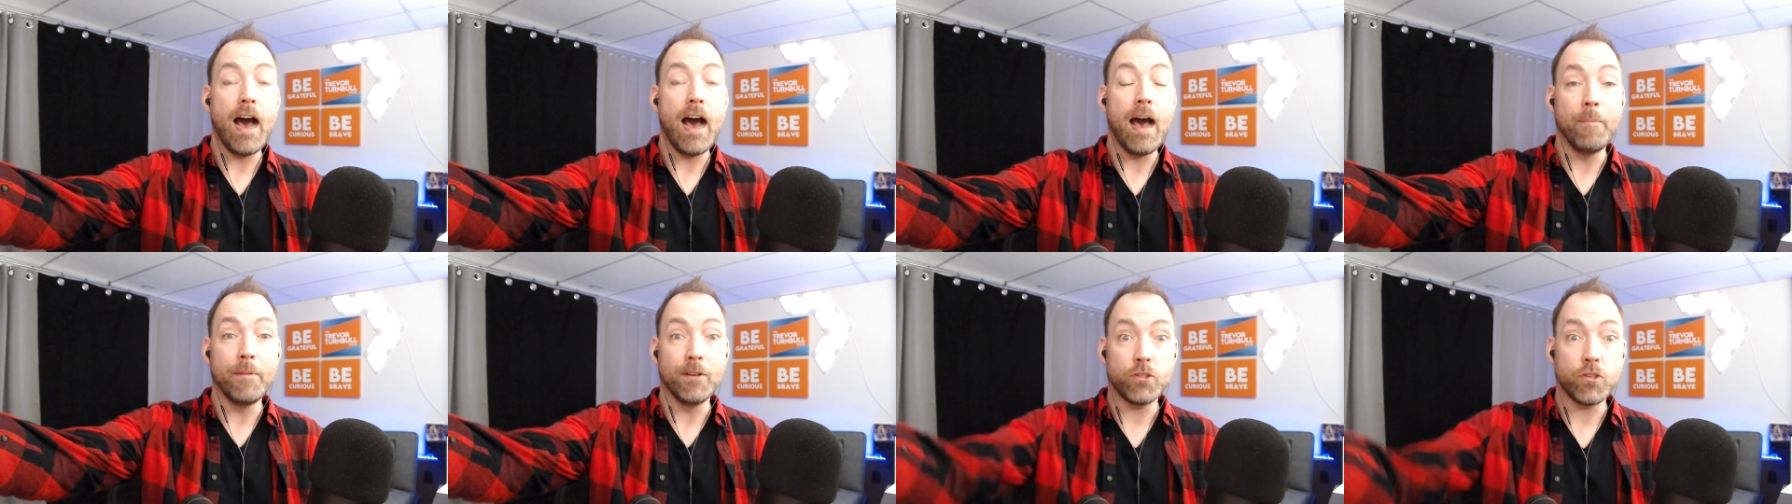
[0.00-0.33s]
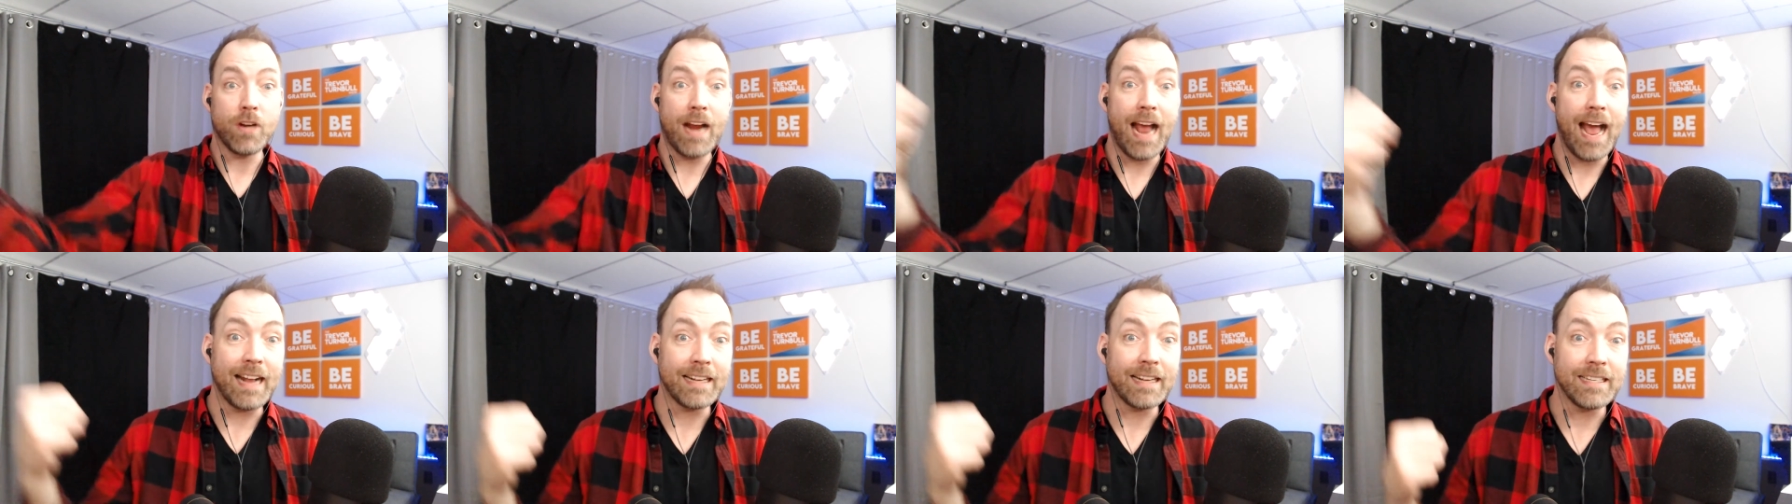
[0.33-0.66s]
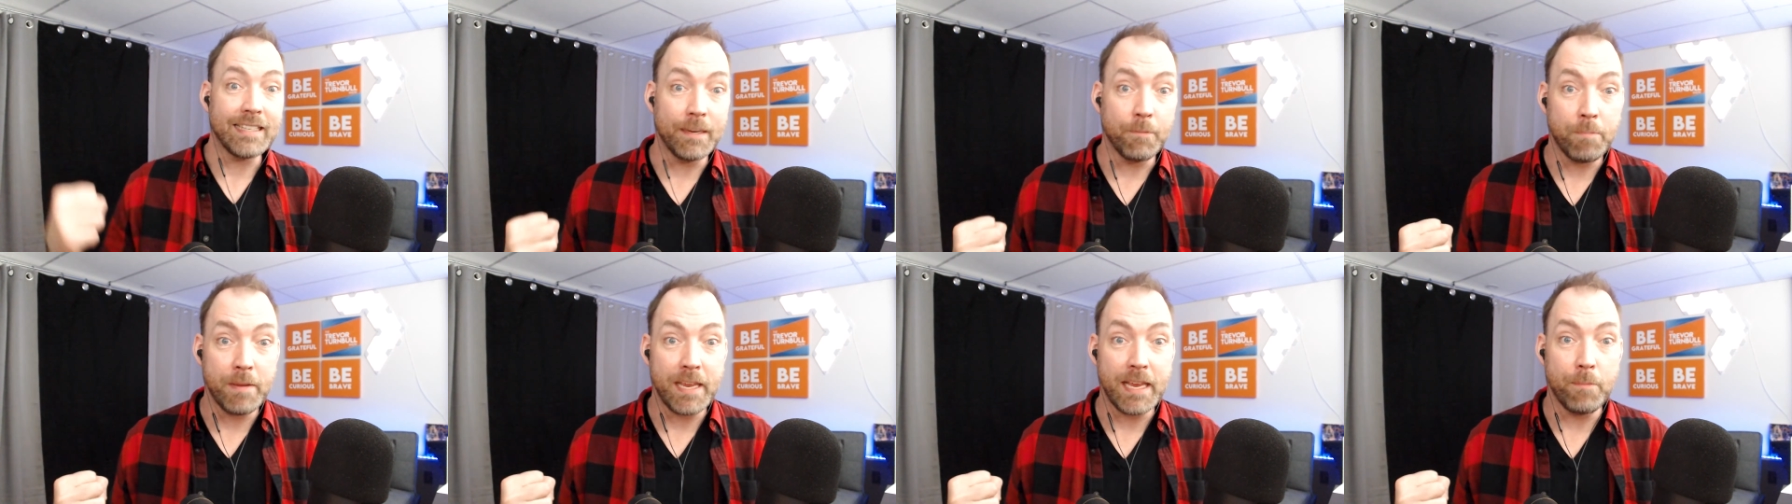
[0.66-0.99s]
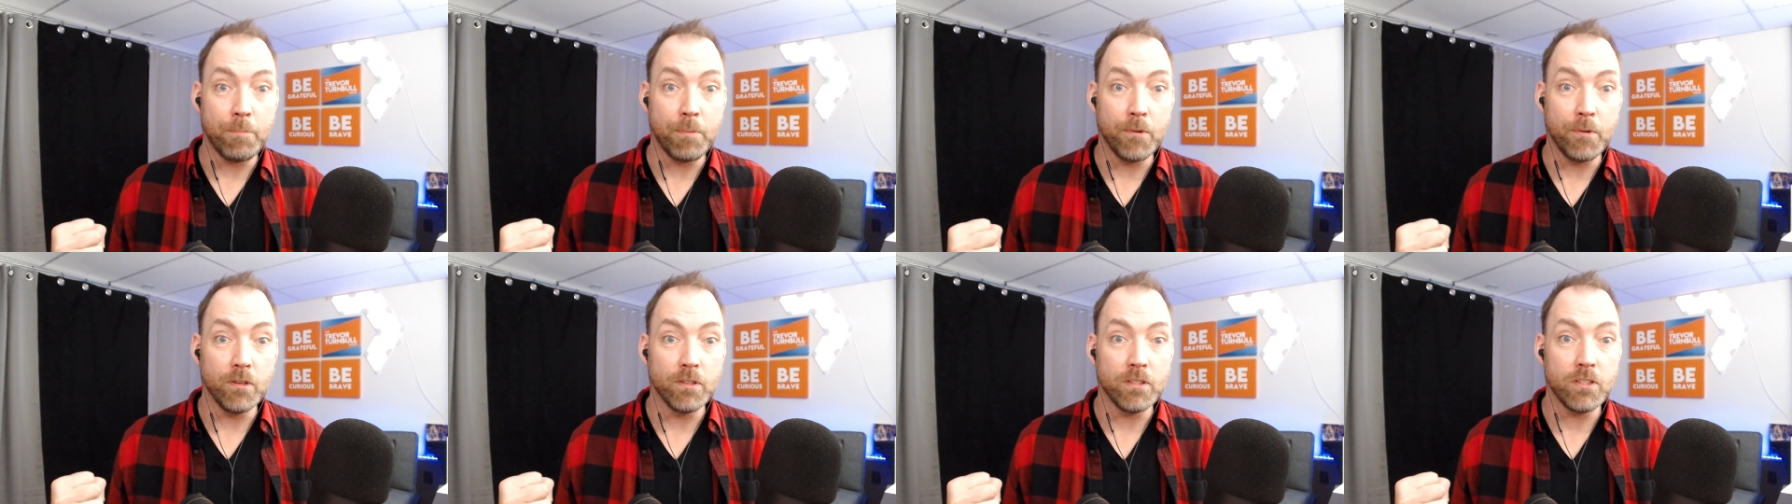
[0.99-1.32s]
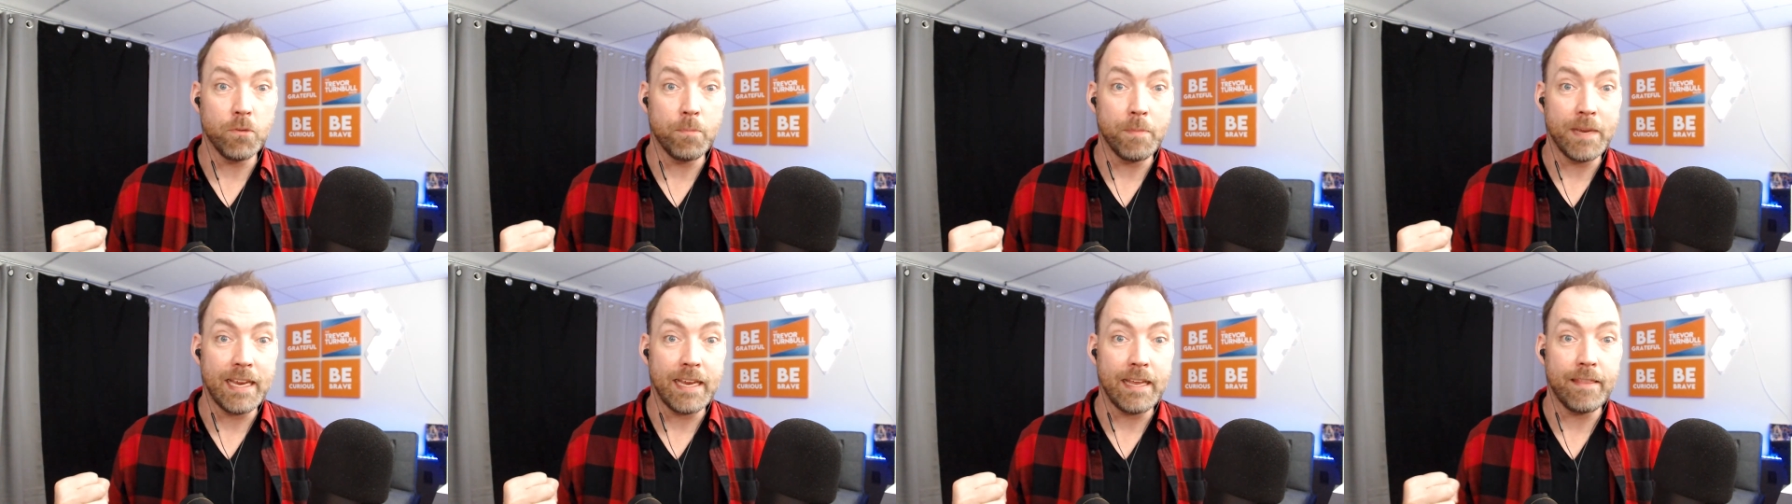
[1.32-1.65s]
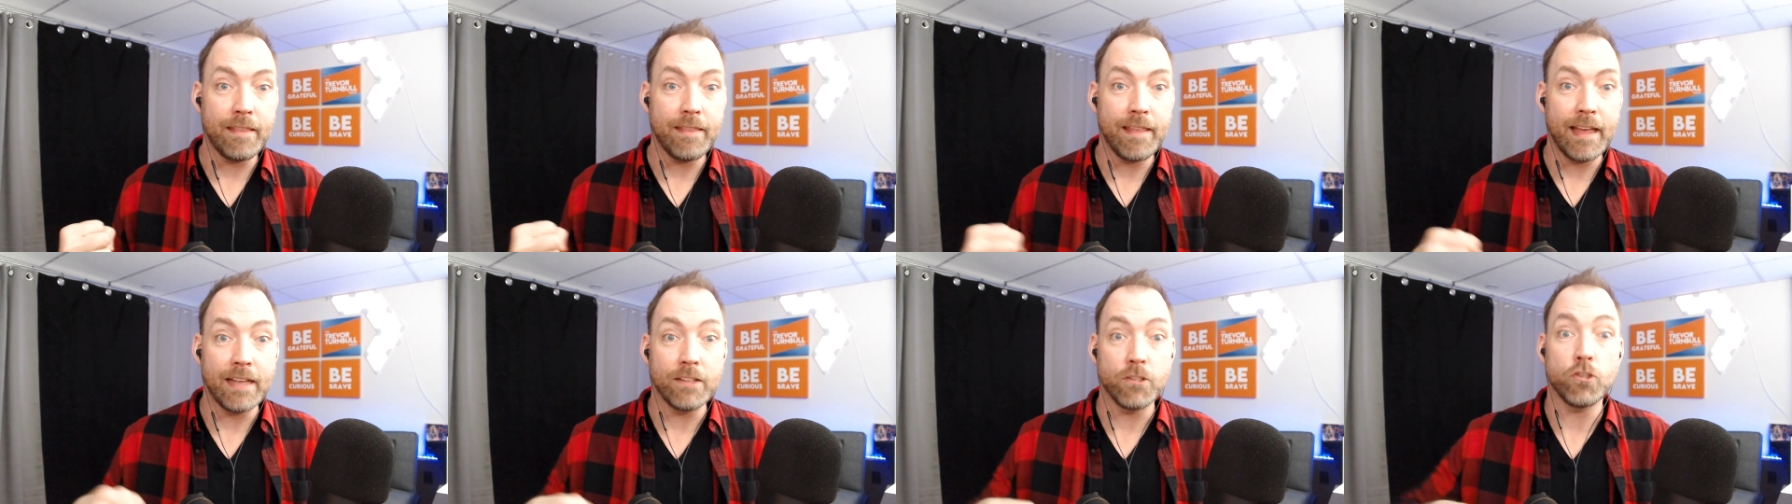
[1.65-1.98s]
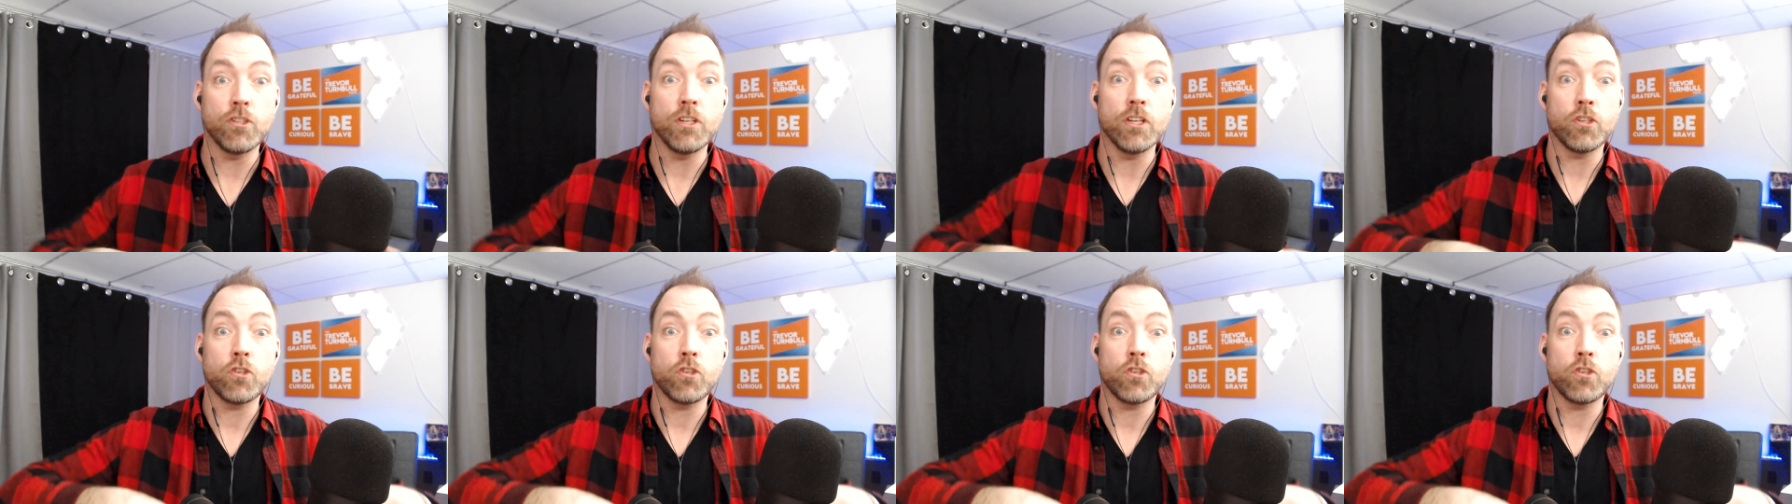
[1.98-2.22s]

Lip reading: I'm attracting people to me that's